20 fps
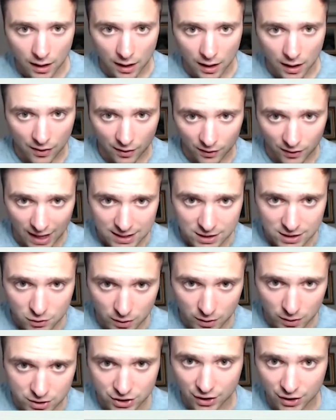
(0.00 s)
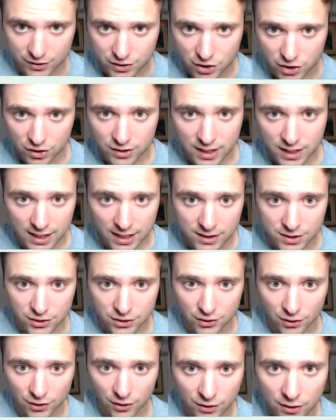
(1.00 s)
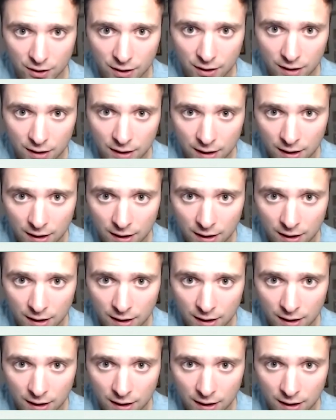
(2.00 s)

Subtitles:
And then the last question here is, good day, sir.